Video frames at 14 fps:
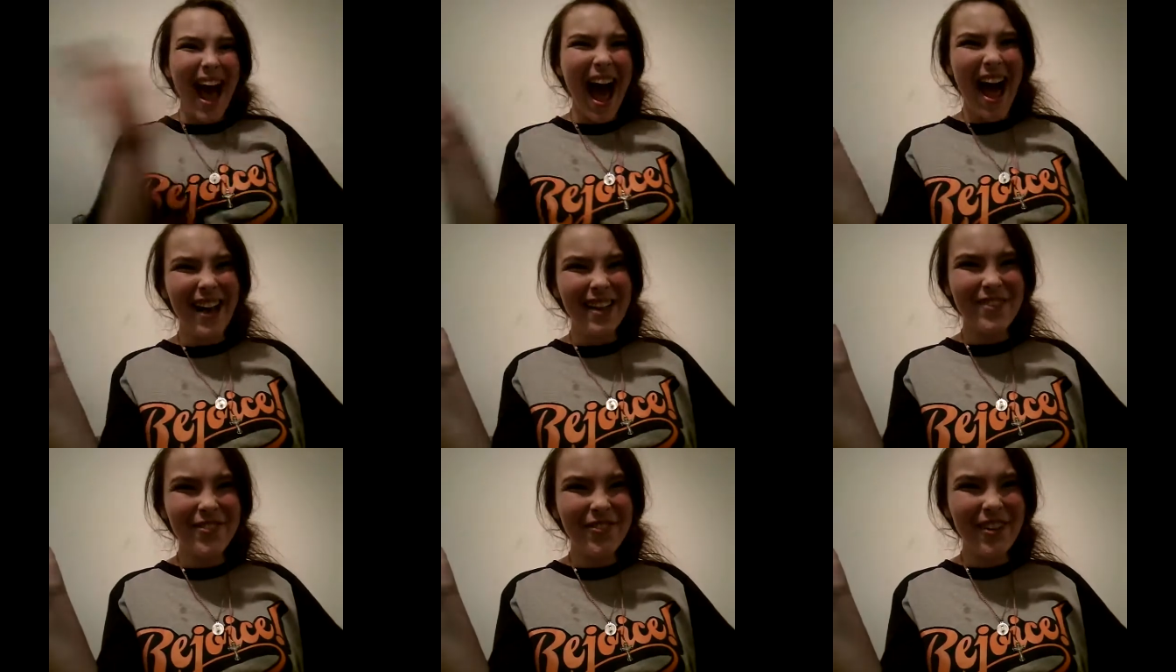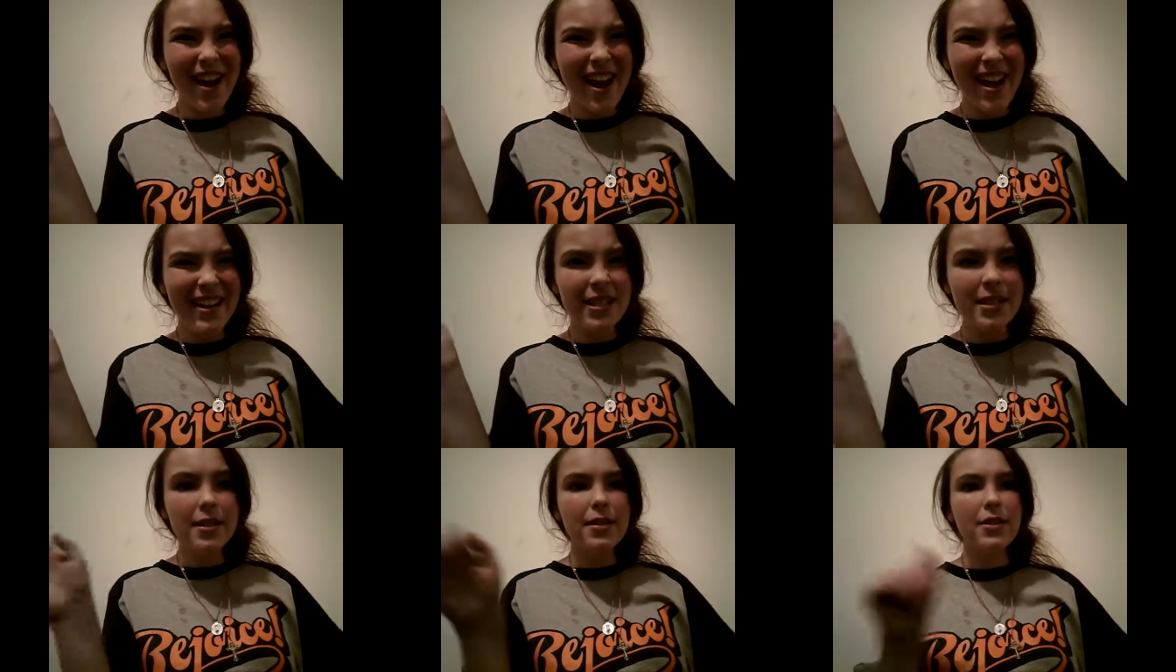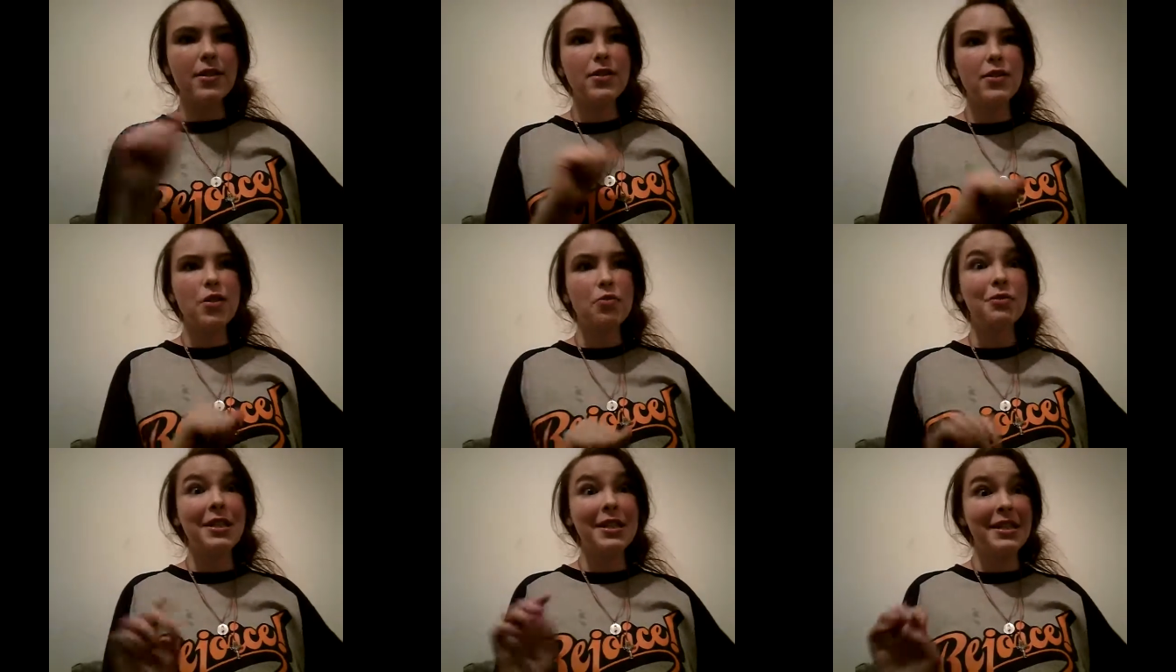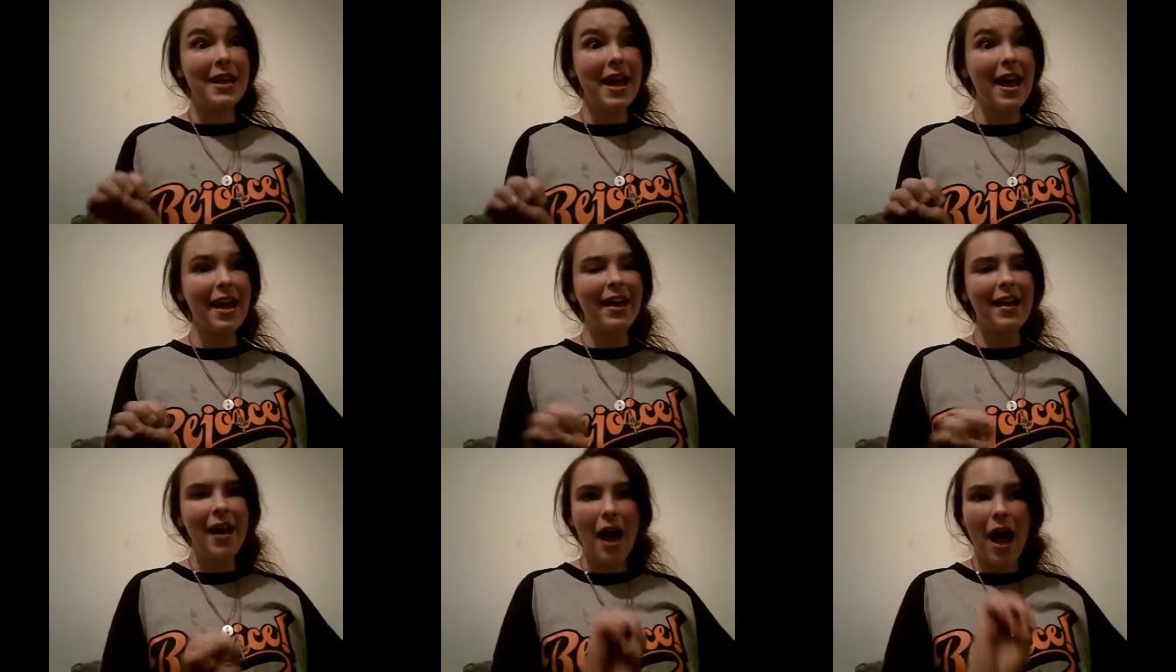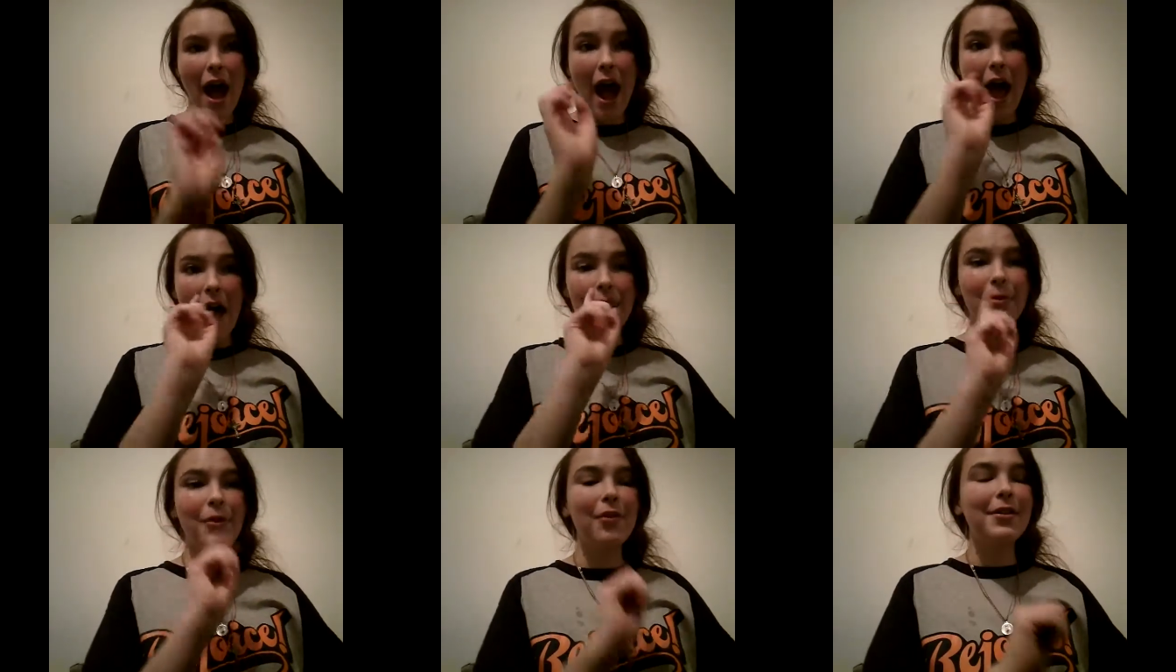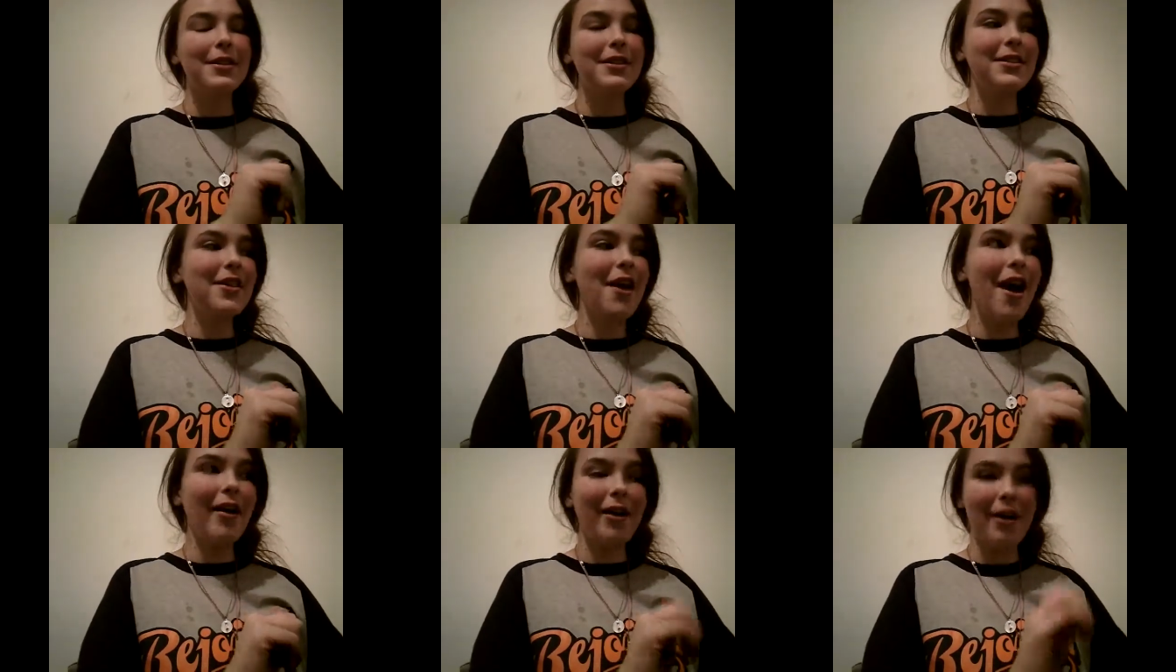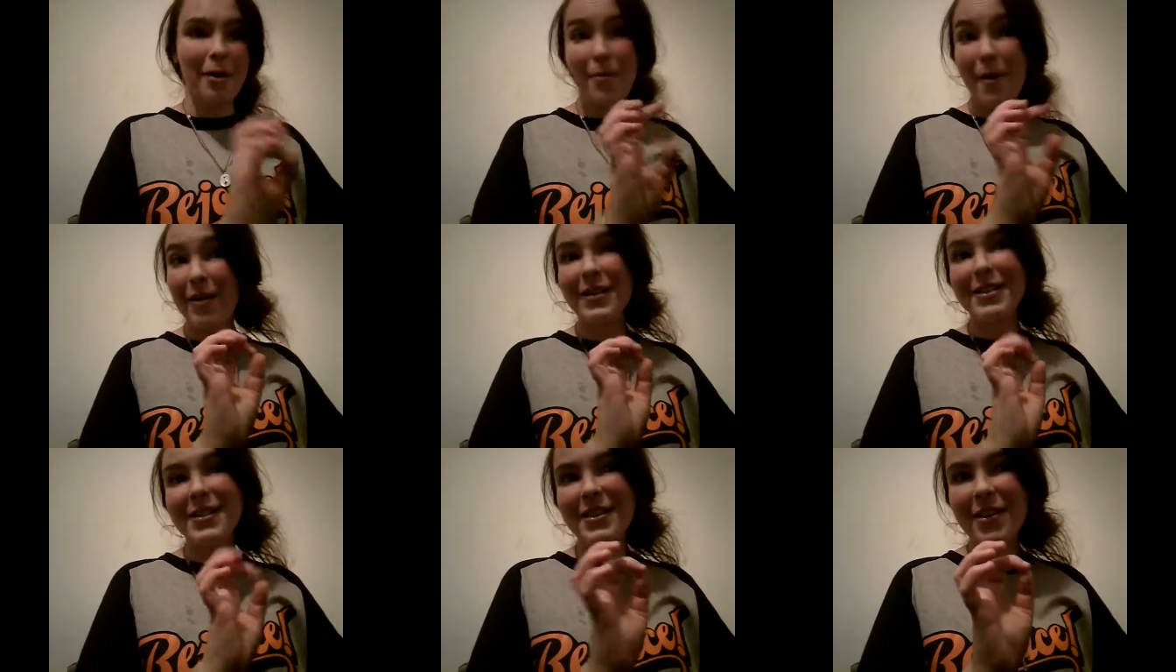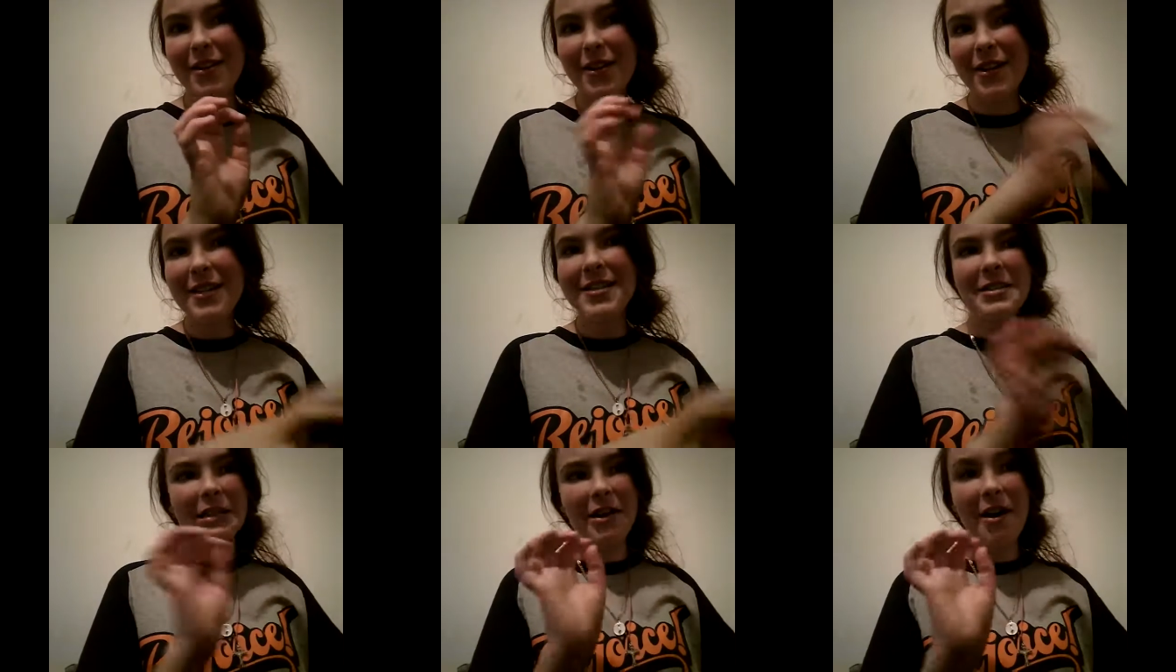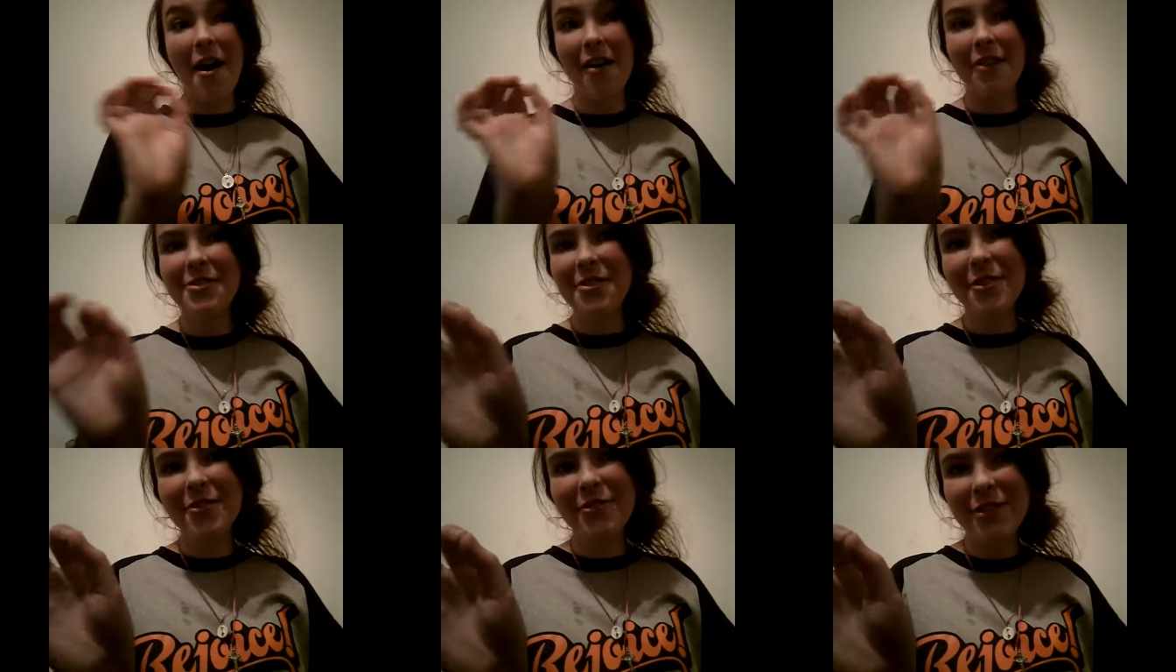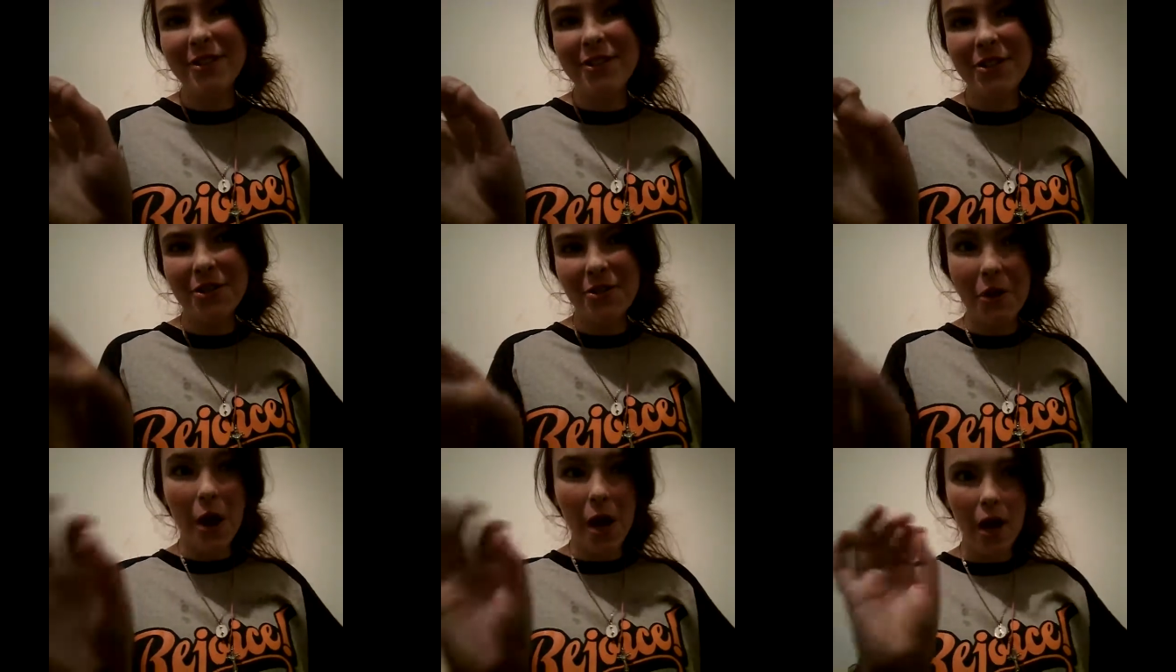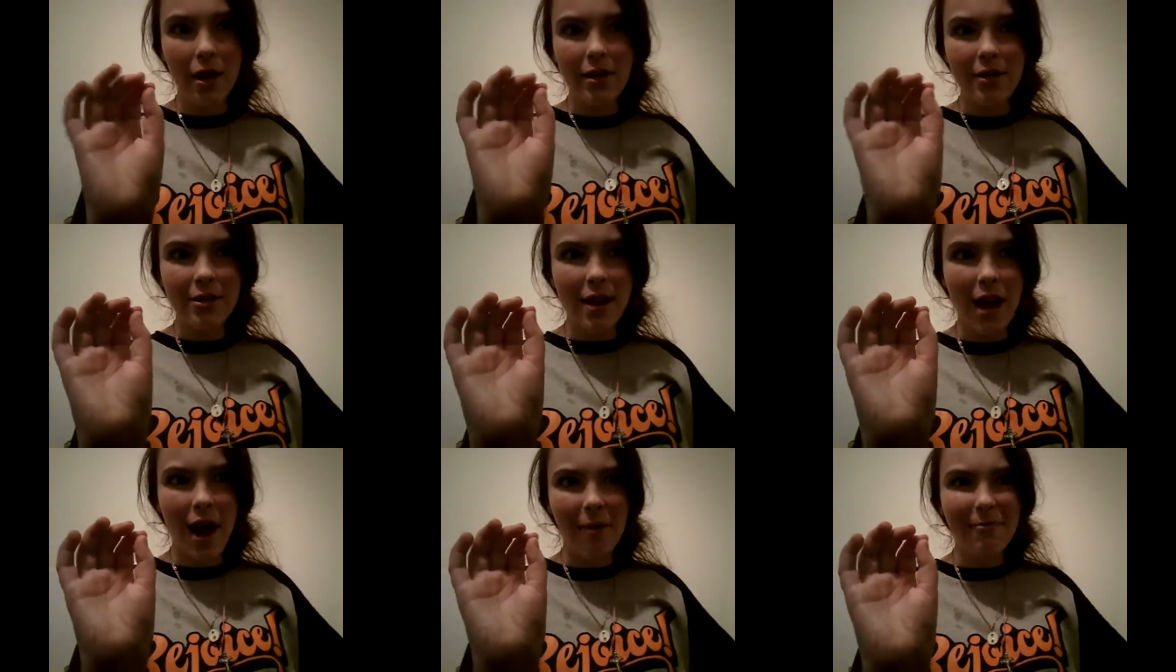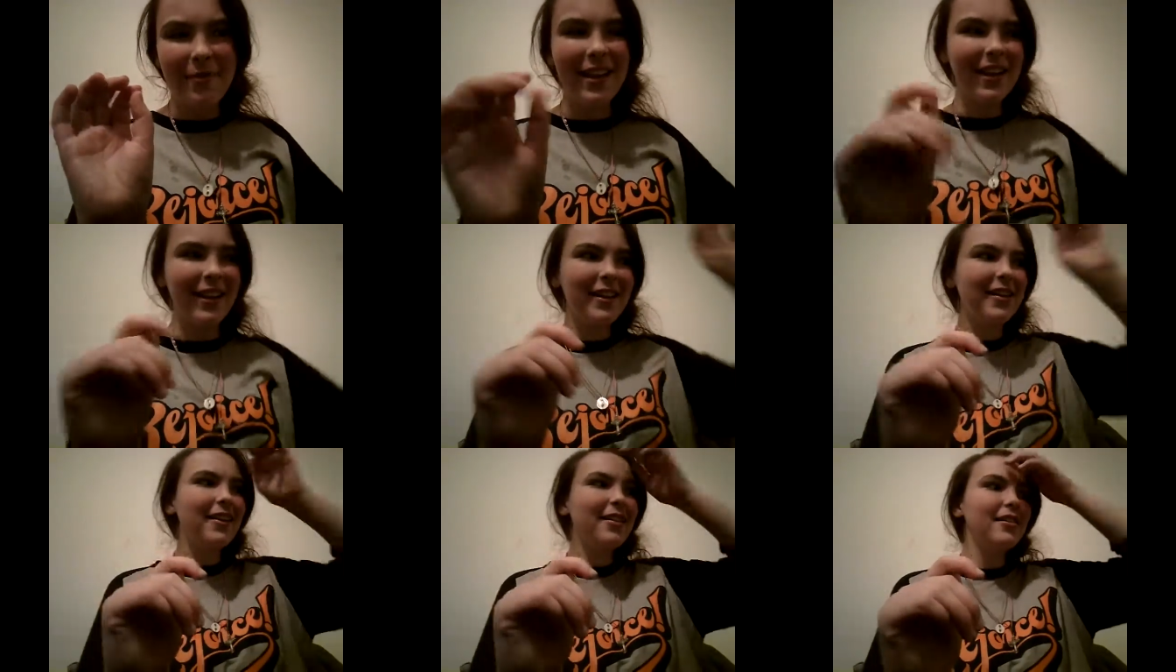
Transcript: Hi friends! So today I'm going to talk about a serious, controversial topic.